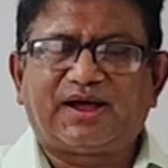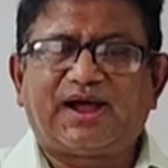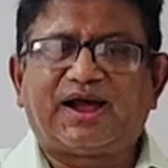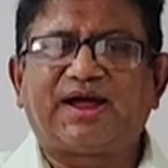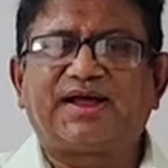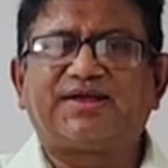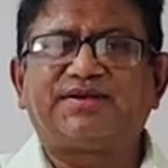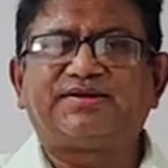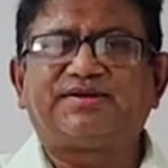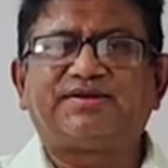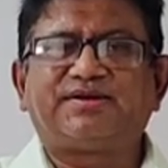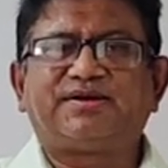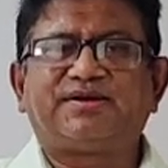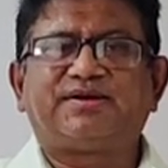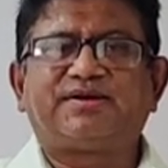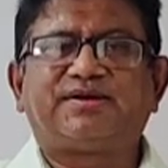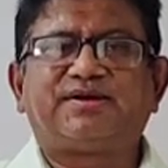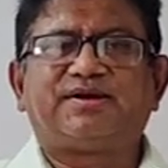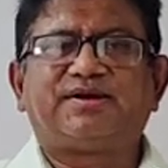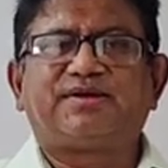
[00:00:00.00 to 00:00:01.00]
And
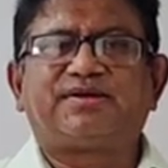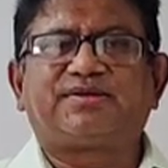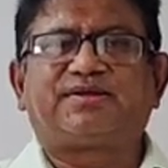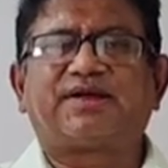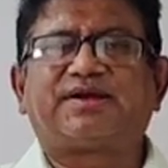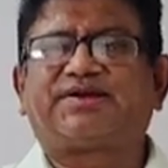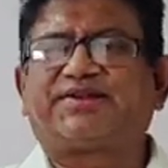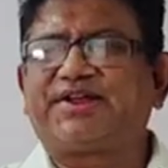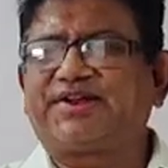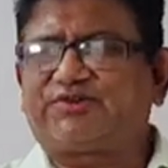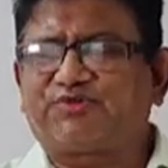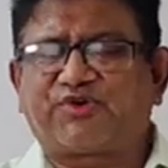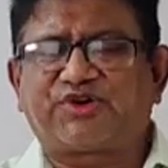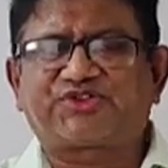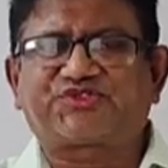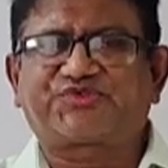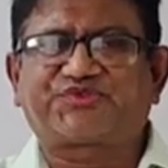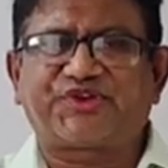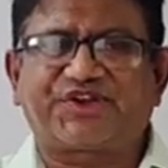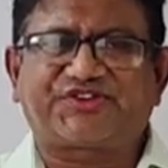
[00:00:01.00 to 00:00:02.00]
the date
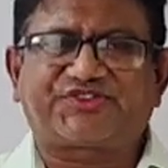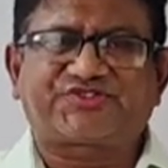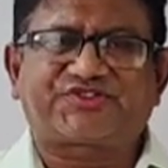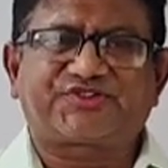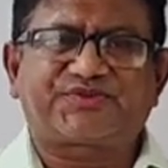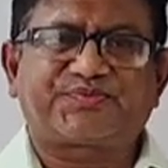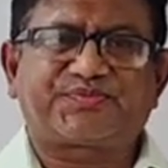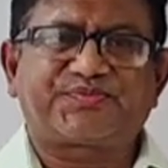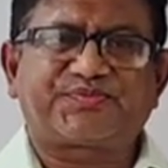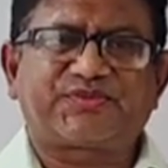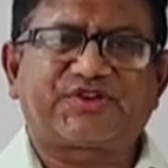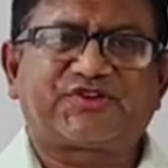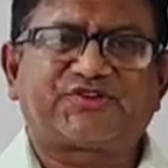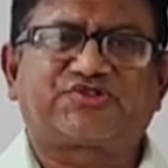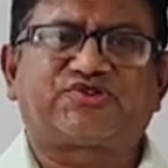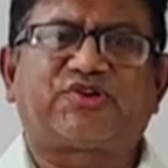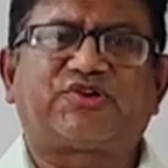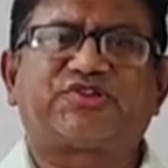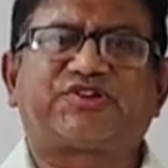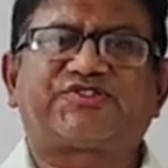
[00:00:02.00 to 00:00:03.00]
was fixed.
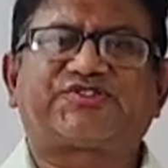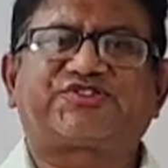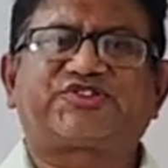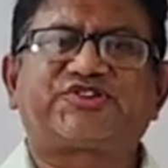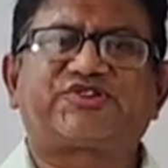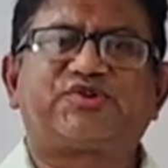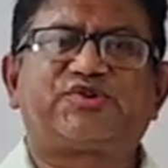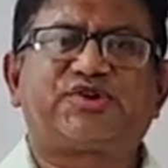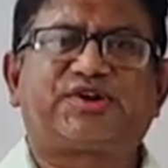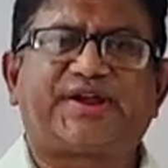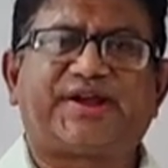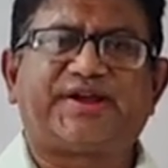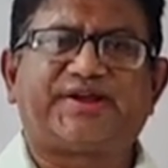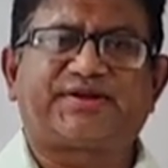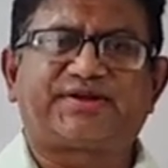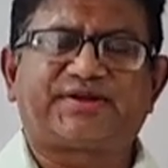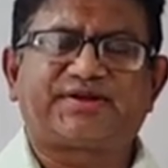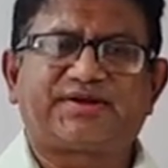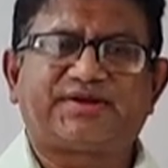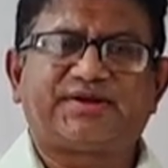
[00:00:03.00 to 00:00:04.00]
So on the scheduled
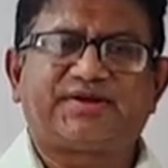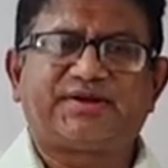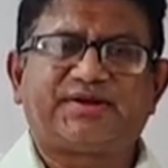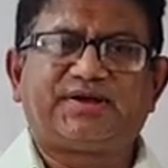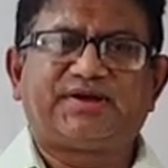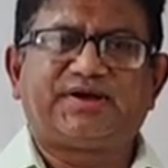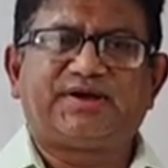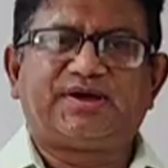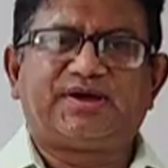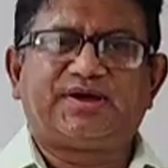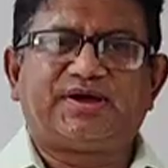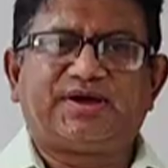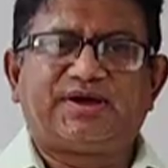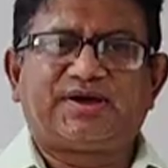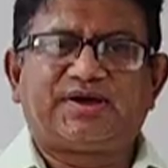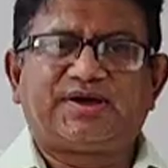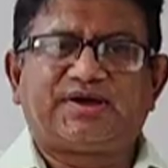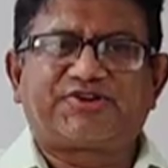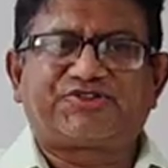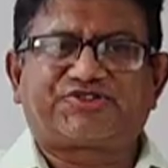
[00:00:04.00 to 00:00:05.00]
date,
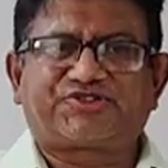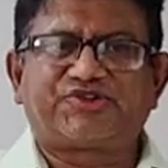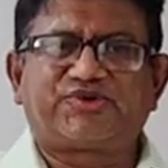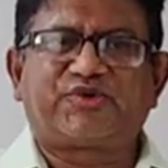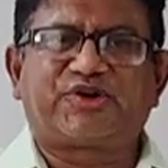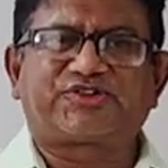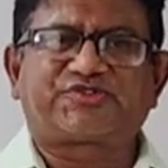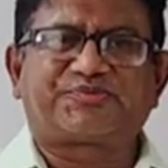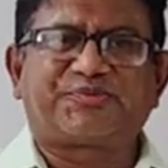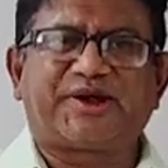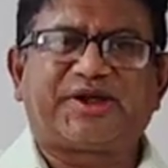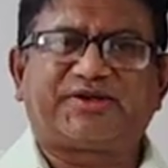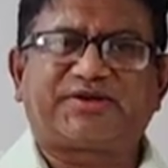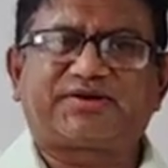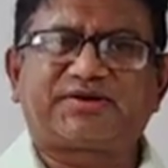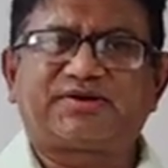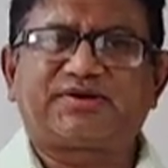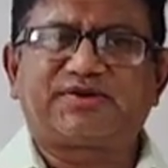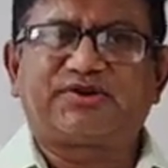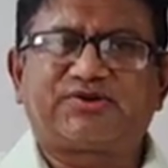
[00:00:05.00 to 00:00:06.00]
she was made
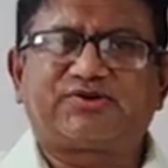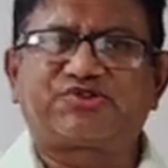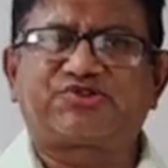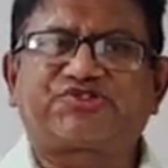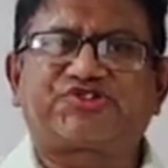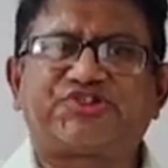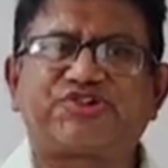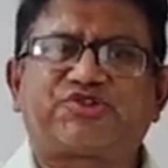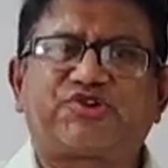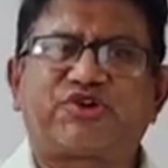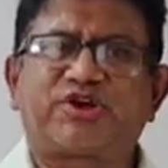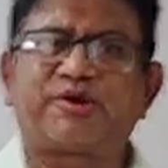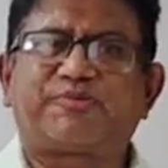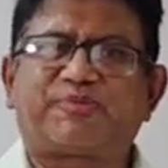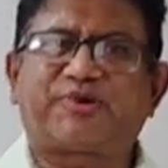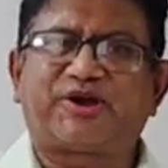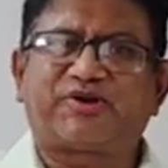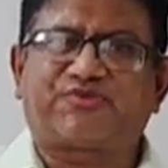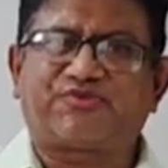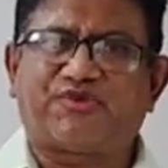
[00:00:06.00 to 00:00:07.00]
to sit on a
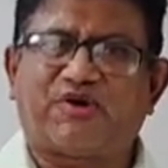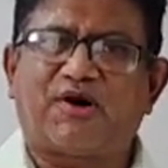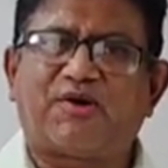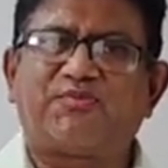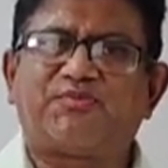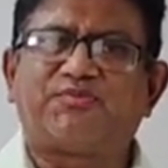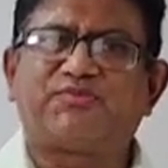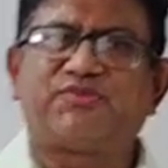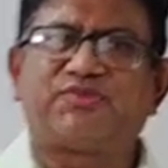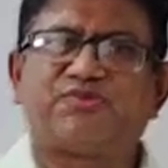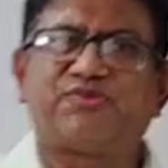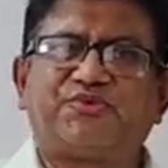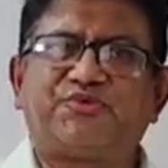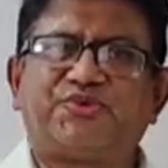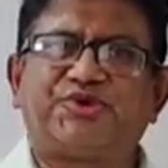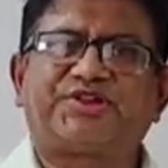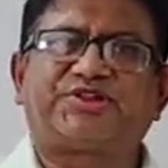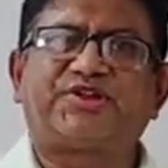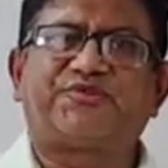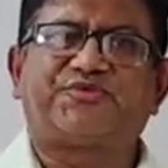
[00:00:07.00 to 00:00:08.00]
platform
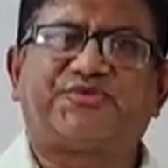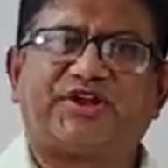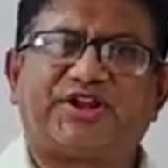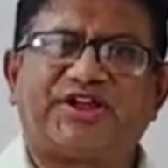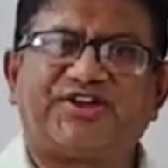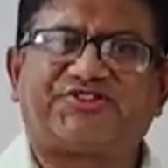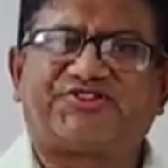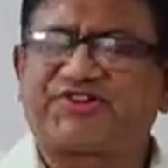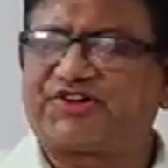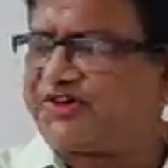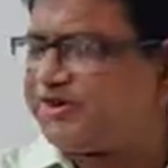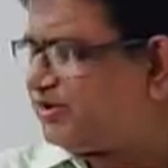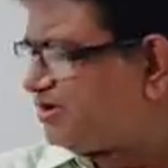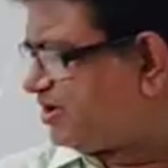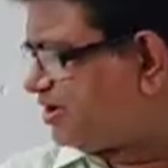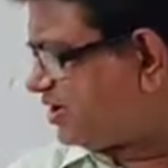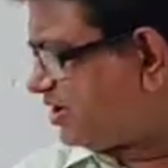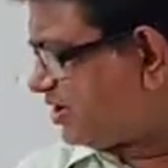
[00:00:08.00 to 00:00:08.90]
with a villager